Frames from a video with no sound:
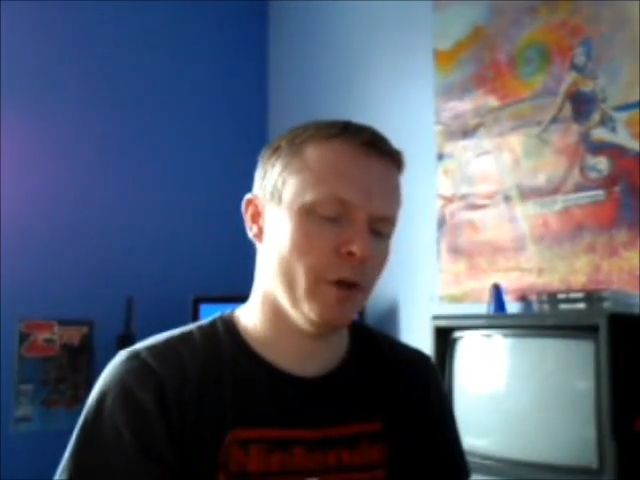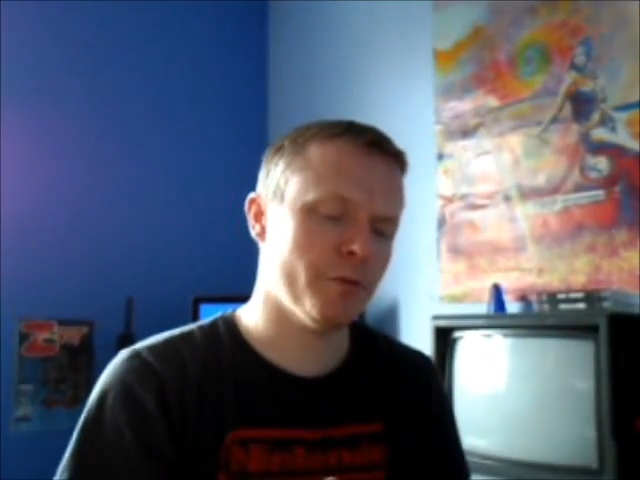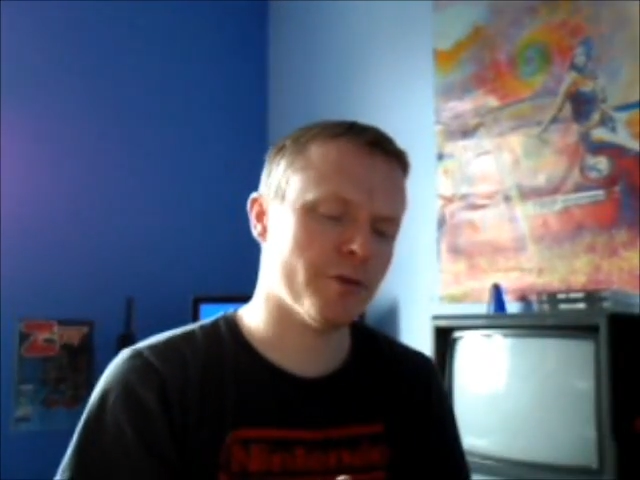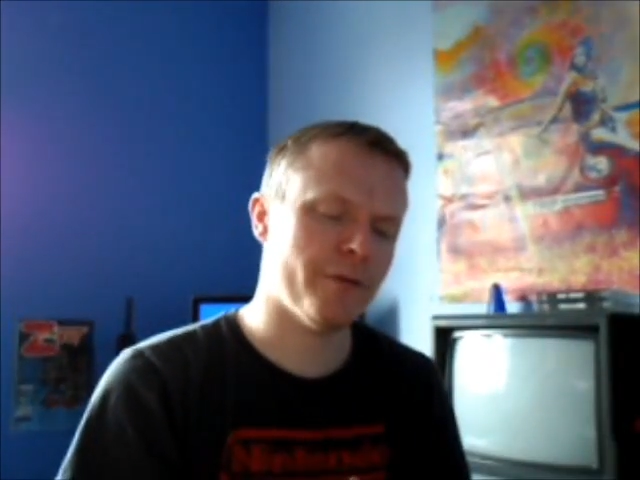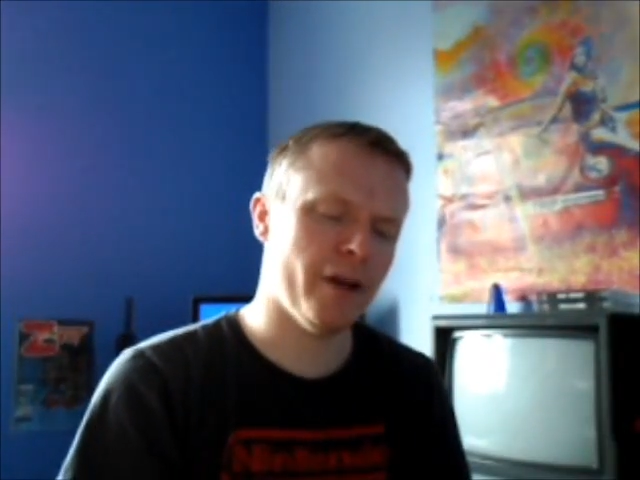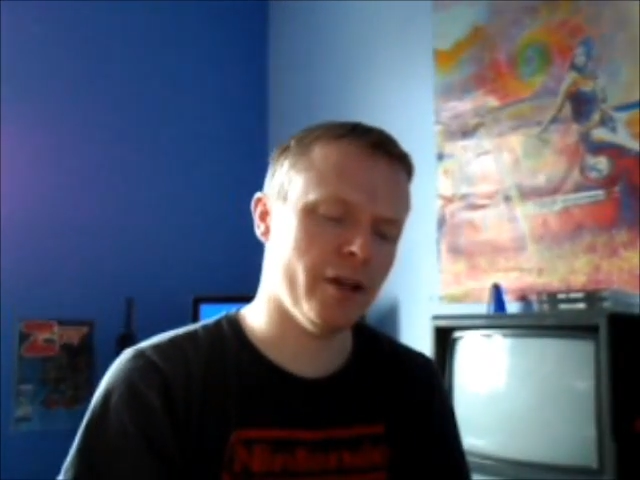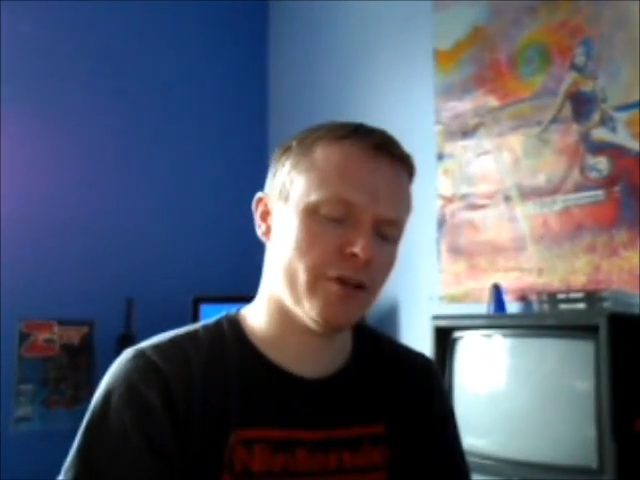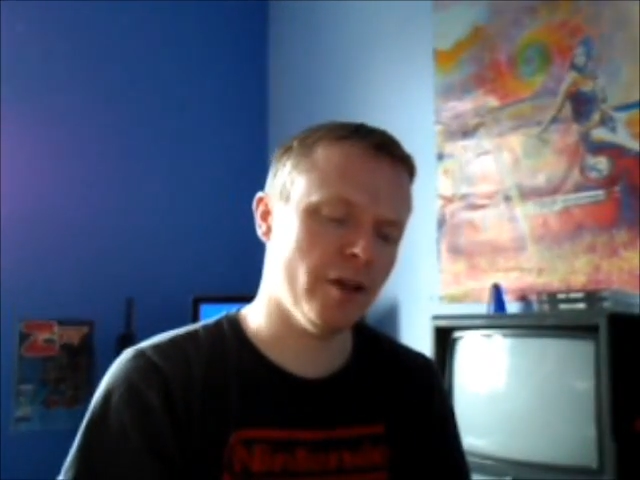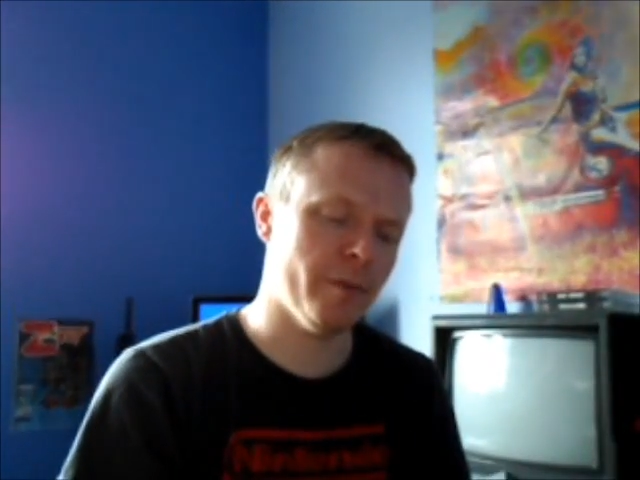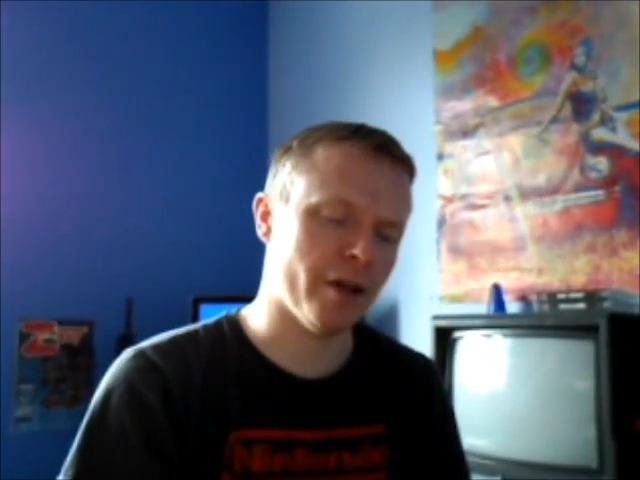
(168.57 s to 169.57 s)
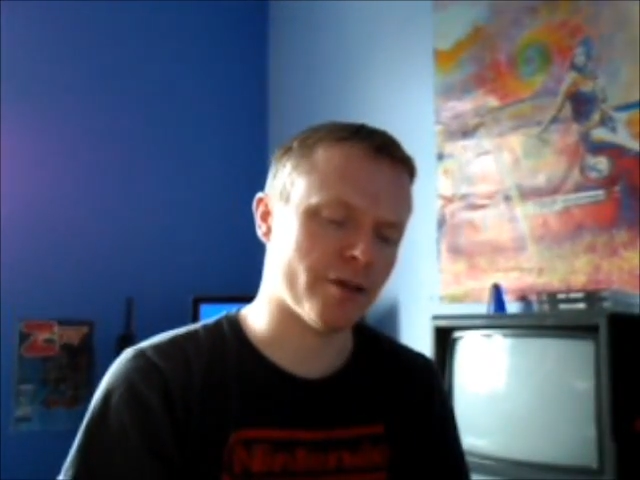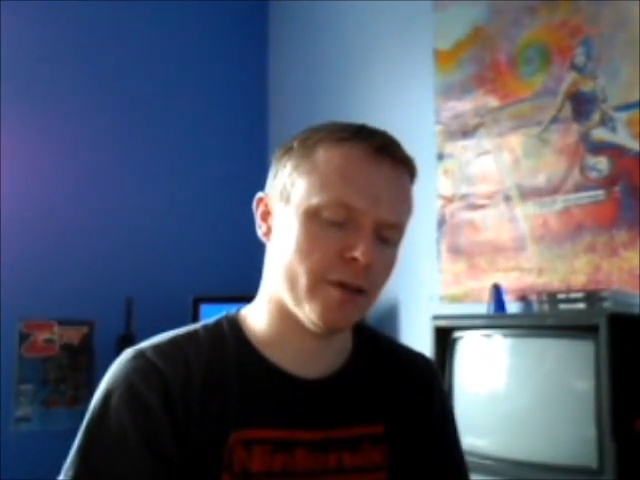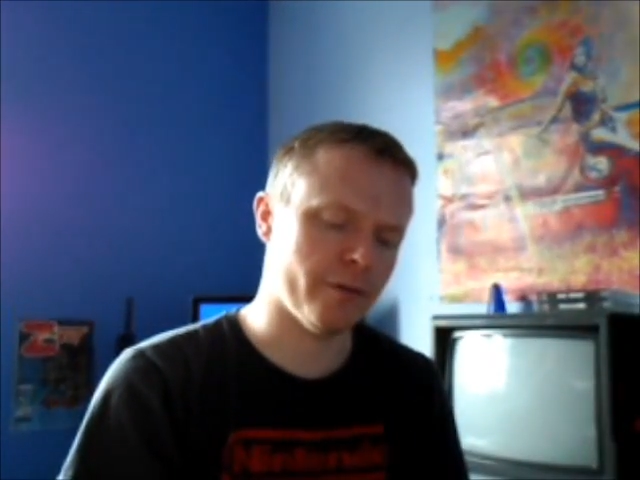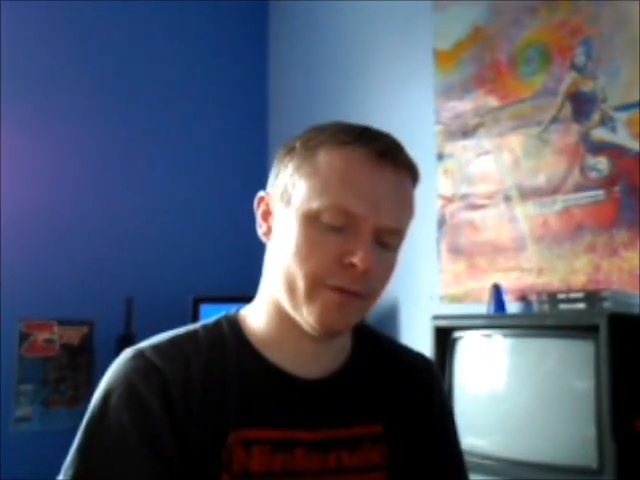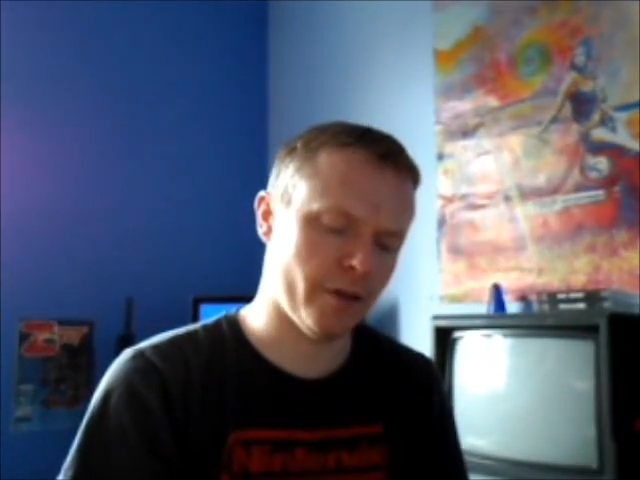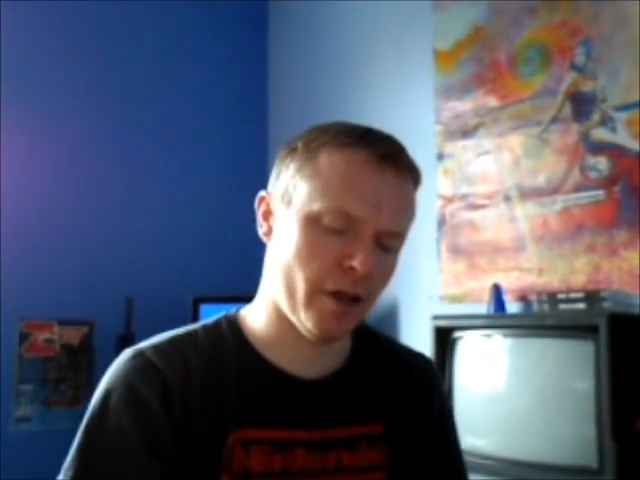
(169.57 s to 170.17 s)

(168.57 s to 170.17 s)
But this was fairly cheap actually.